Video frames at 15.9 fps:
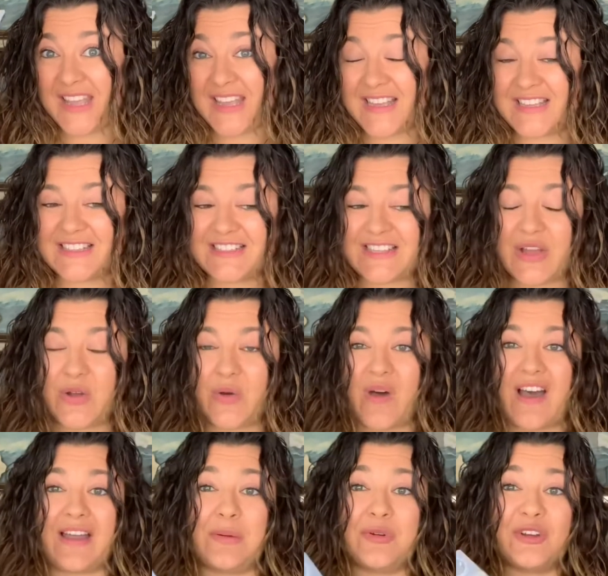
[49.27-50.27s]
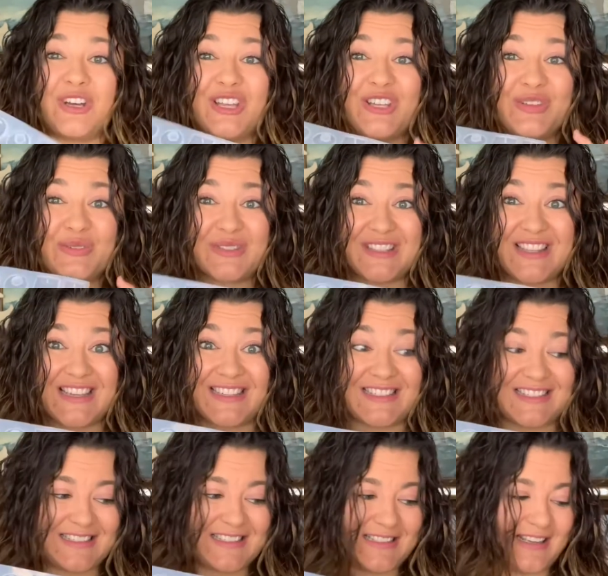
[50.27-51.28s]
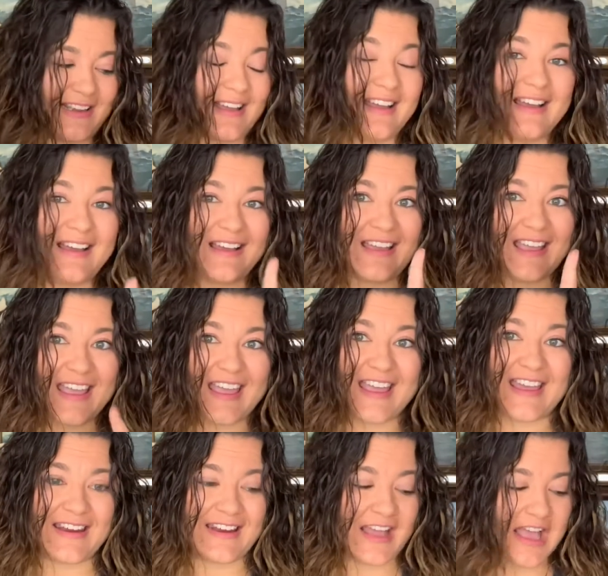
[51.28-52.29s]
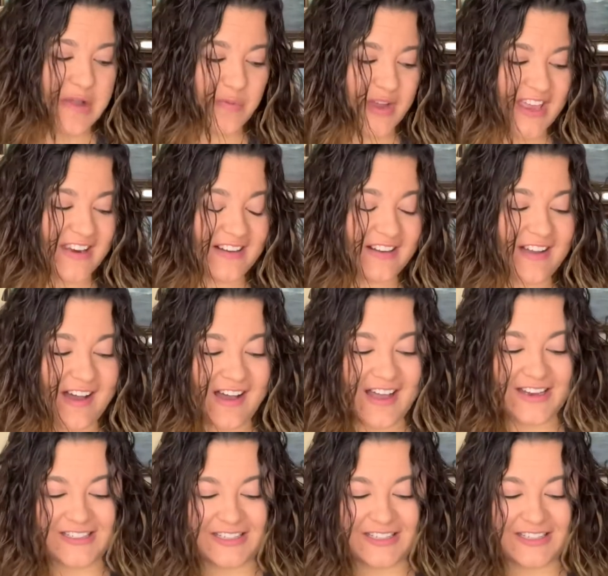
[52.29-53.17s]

So I'm going to use this, and I went and got